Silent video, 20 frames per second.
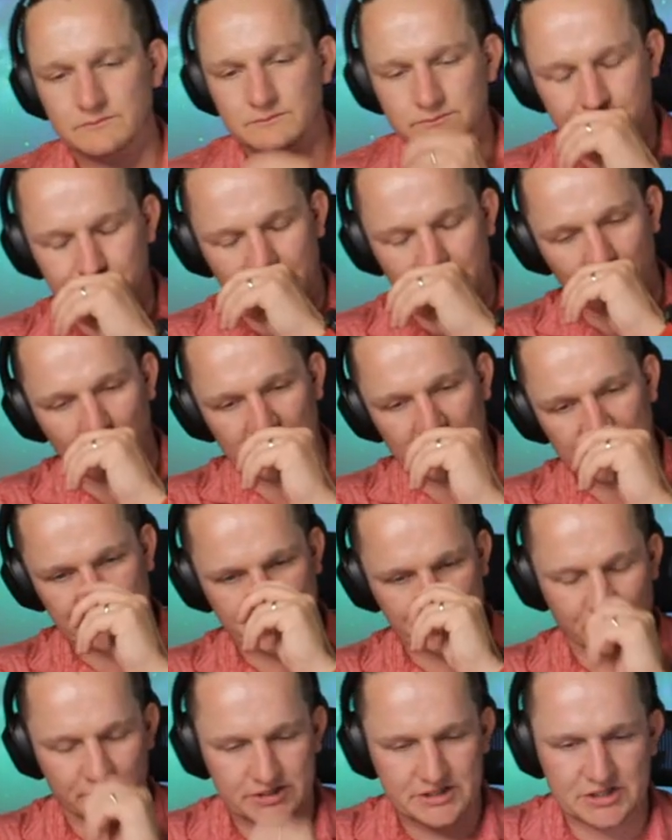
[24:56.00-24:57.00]
But it was
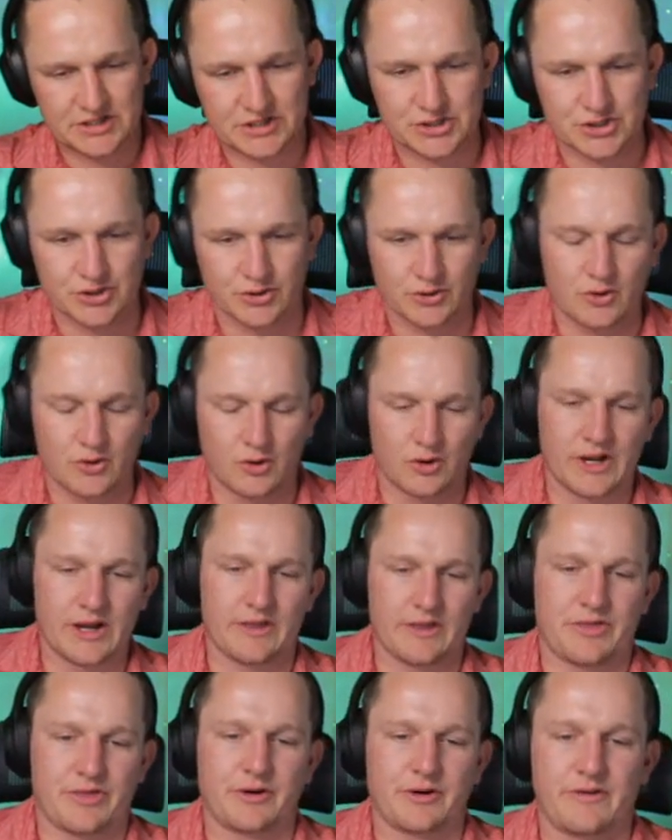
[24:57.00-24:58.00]
short, short corner
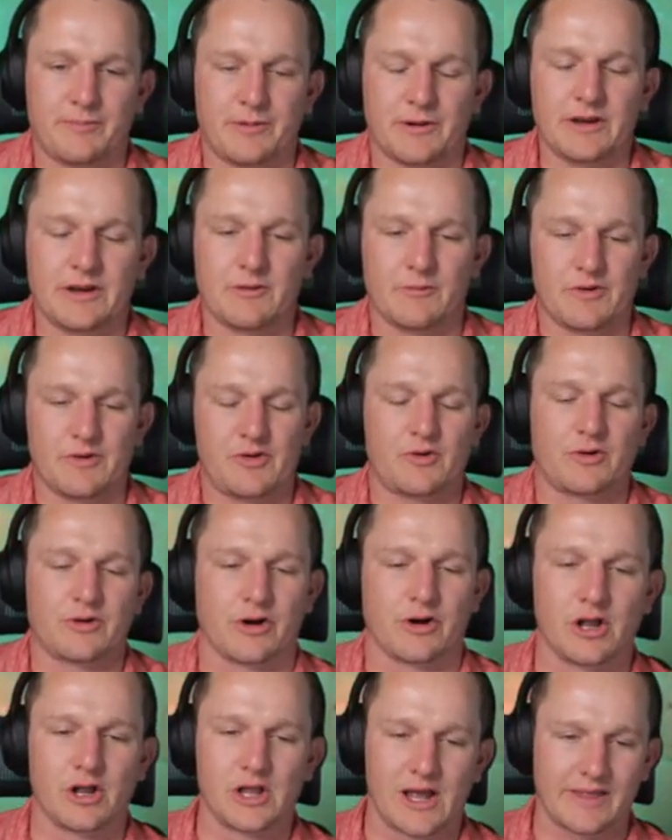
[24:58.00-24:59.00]
through to Palhinha. We scored a
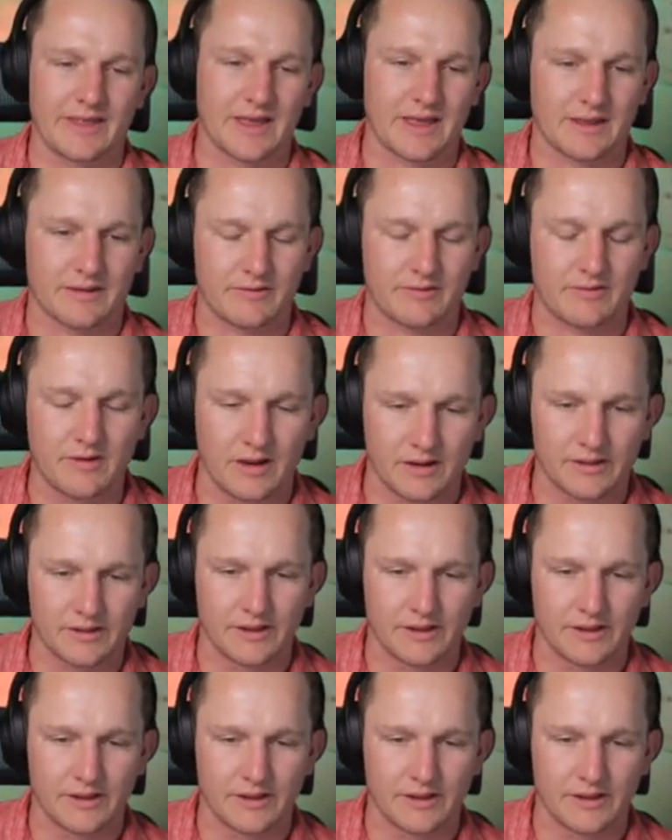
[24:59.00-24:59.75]
goal like that in the